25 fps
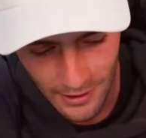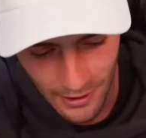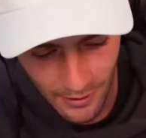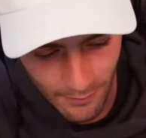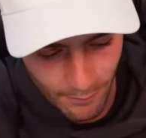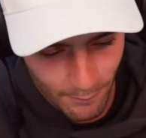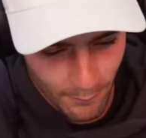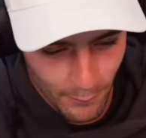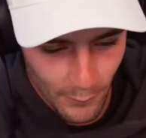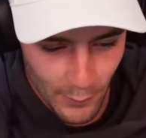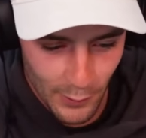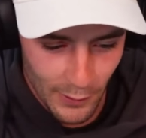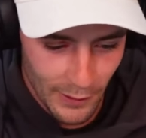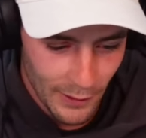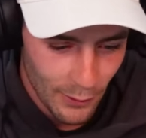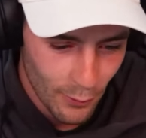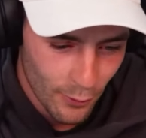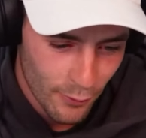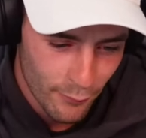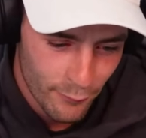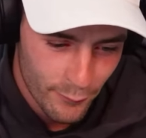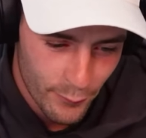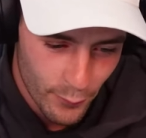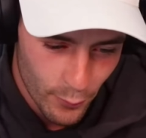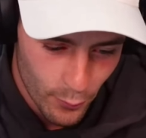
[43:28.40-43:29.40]
Yeah, I'm really
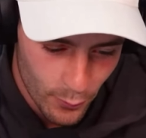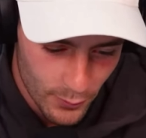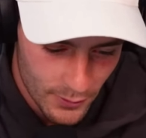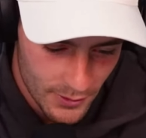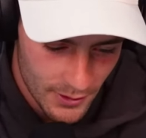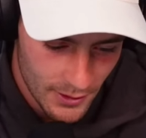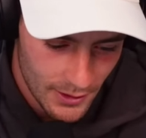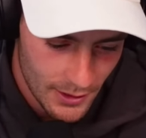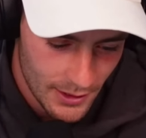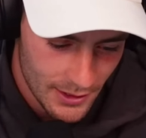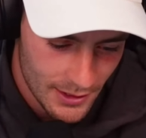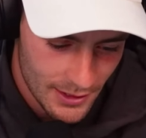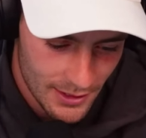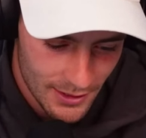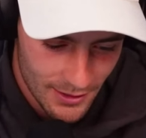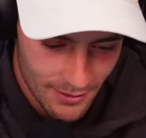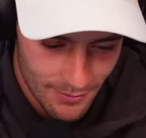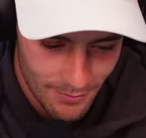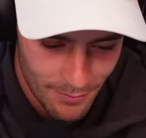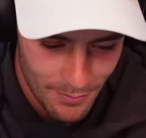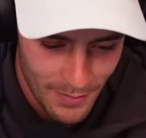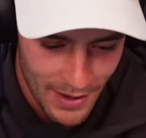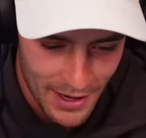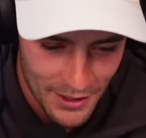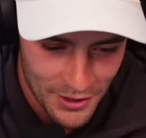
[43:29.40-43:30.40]
looking forward to this
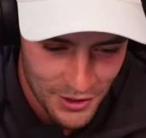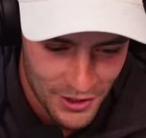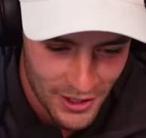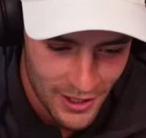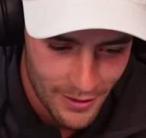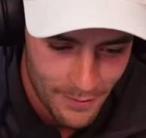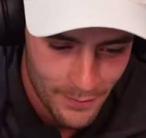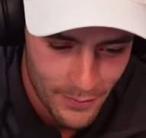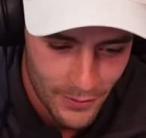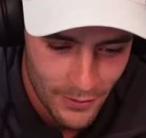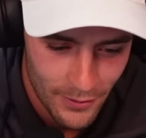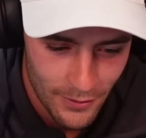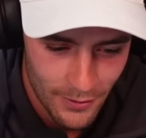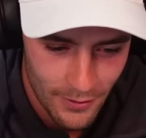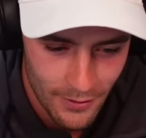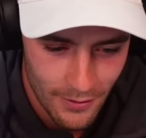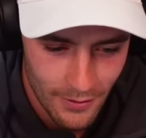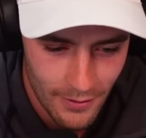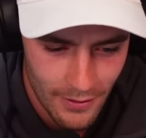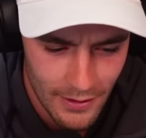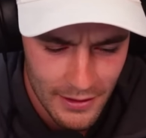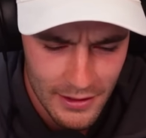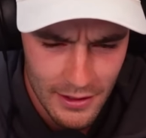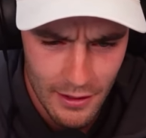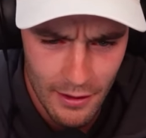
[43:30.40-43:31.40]
matchup
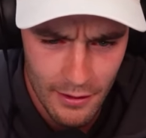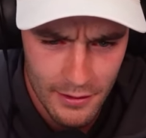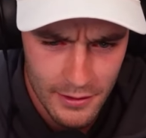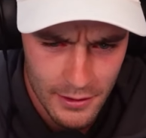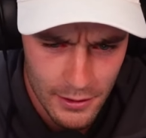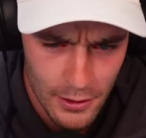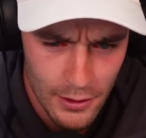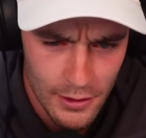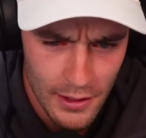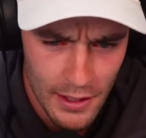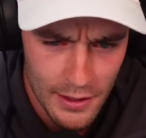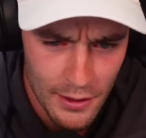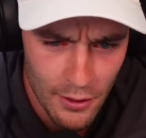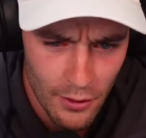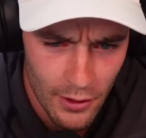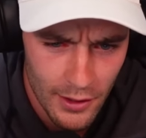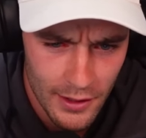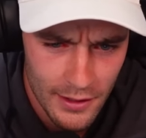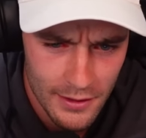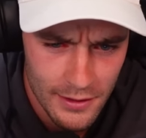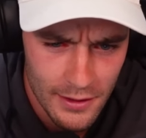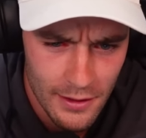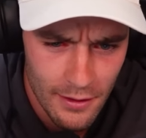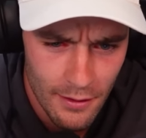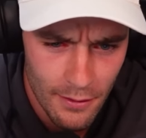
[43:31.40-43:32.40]
on. It's Thursday
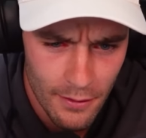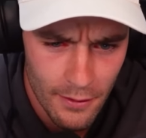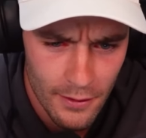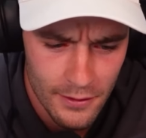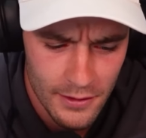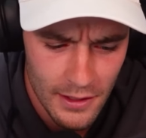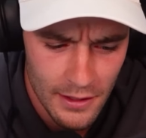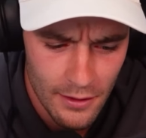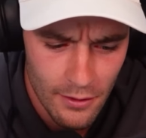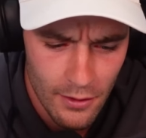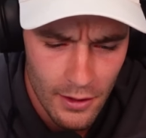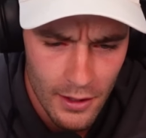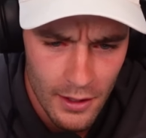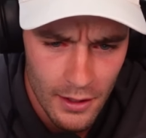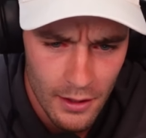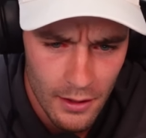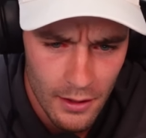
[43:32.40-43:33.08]
night, isn't it? Thursday night.